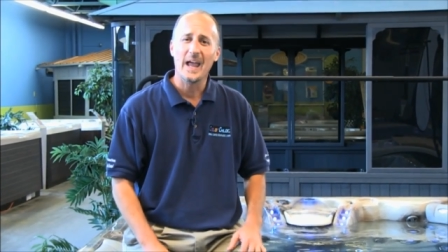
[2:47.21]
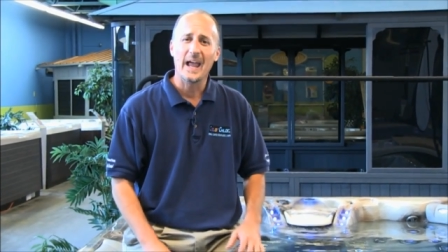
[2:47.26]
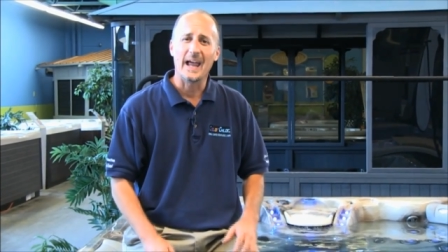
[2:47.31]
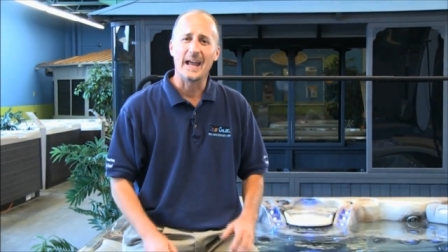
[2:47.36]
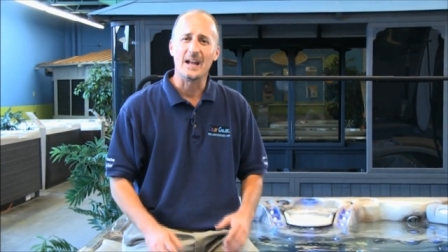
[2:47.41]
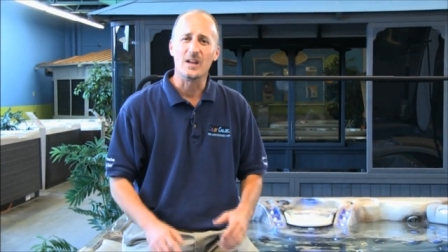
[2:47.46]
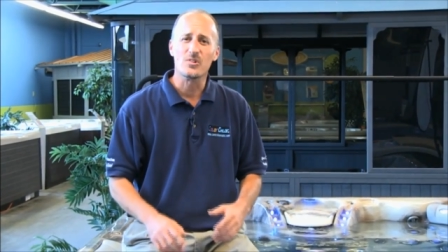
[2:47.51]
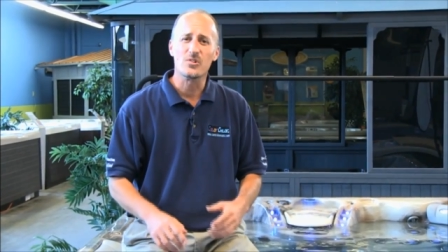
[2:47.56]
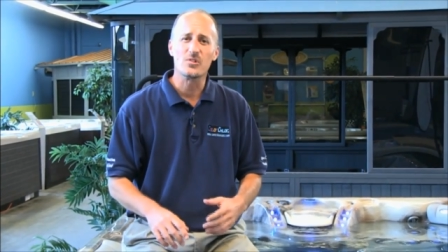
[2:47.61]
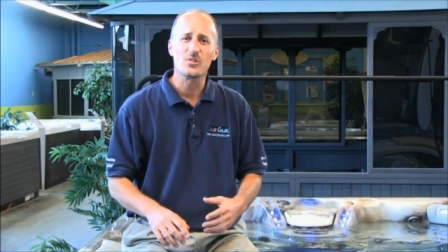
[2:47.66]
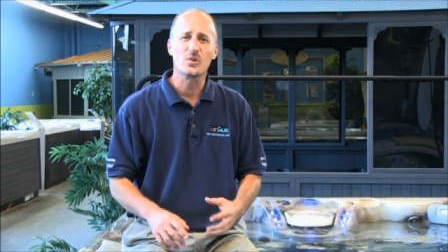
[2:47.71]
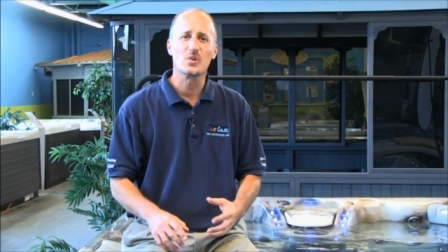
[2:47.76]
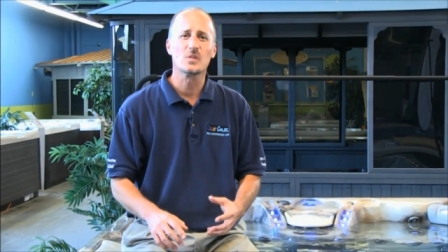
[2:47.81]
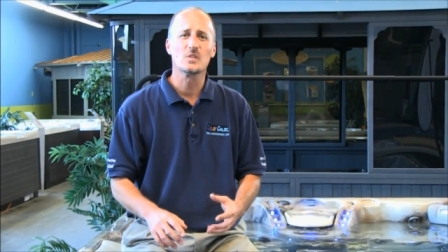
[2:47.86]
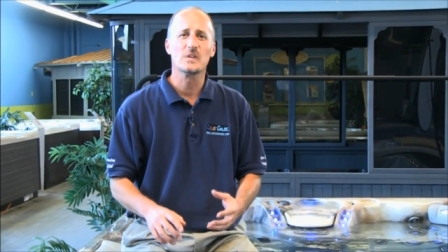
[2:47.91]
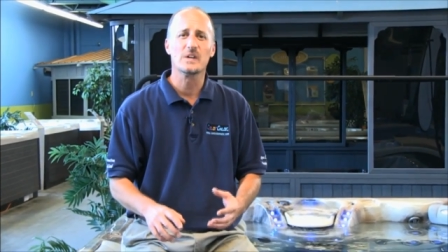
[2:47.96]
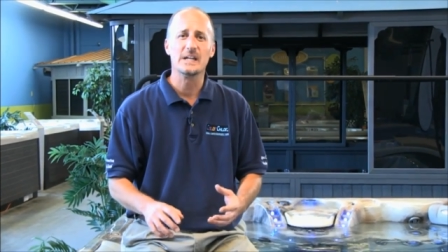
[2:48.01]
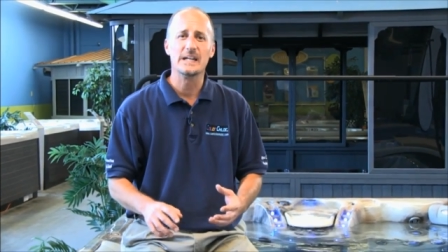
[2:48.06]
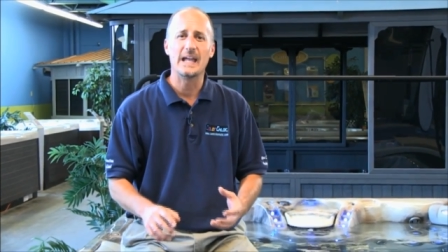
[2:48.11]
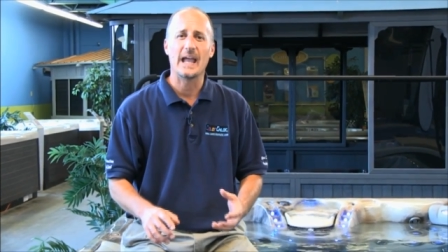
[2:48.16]
and has
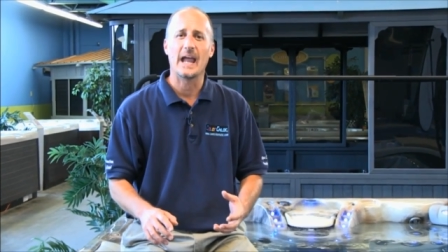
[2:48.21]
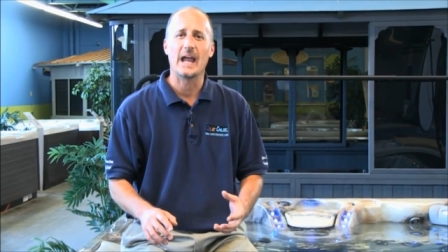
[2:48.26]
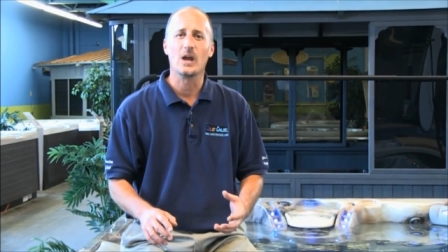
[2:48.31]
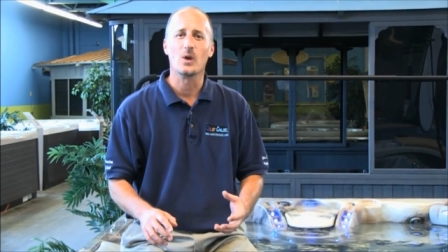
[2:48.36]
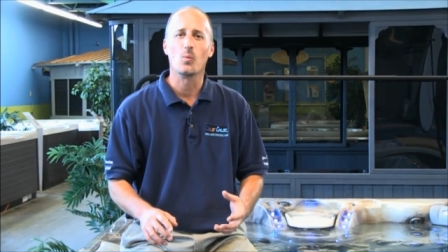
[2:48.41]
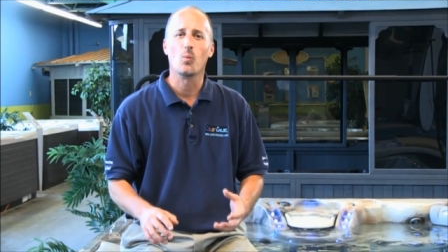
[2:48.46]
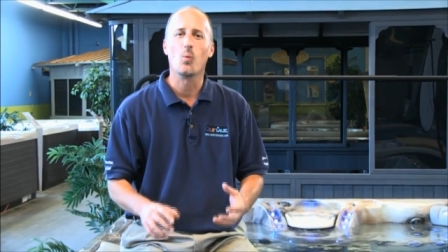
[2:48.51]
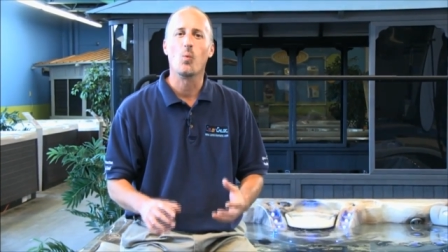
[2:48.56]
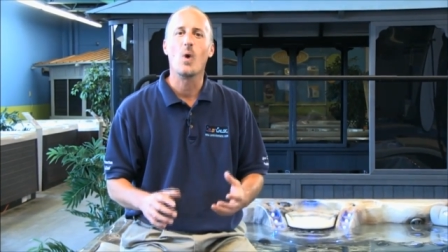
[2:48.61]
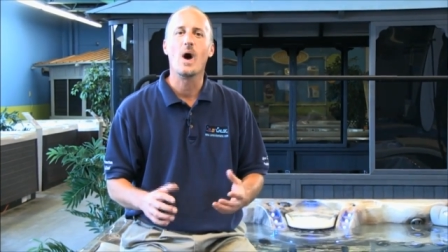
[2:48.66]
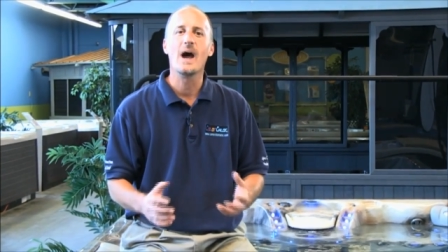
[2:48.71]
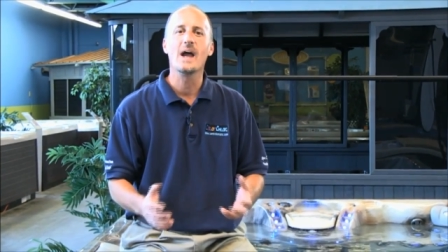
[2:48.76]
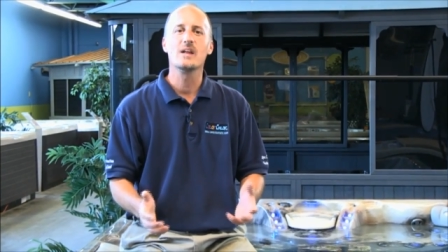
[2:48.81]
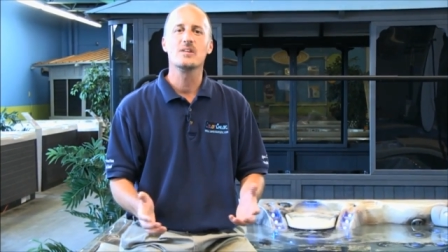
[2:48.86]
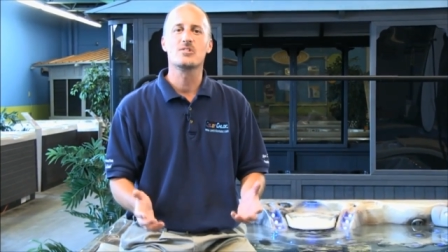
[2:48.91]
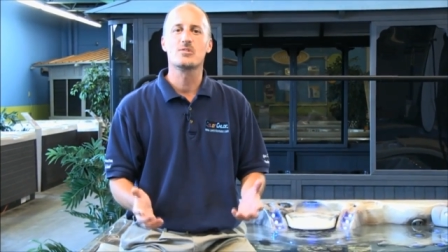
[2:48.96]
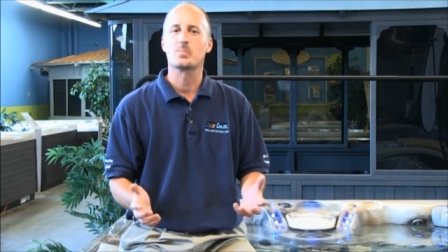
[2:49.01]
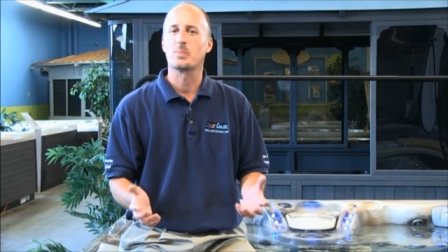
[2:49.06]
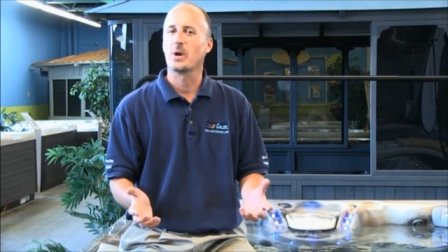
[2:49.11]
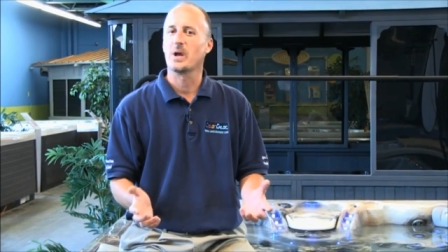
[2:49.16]
certainly gained
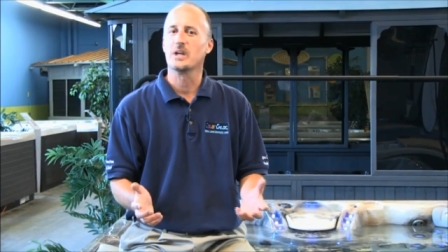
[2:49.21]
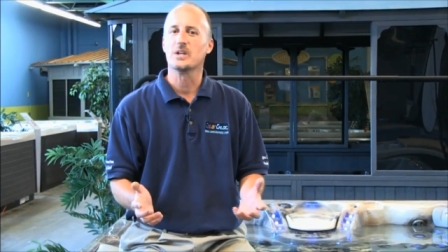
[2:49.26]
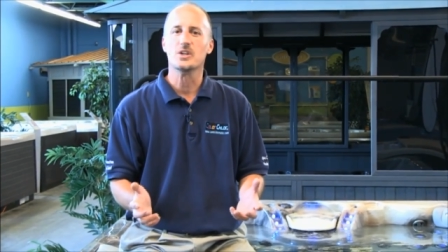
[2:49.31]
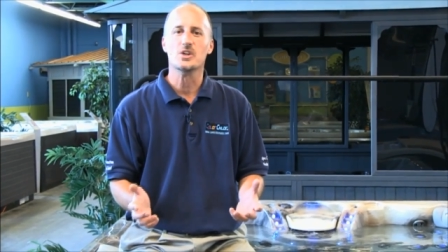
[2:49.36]
widespread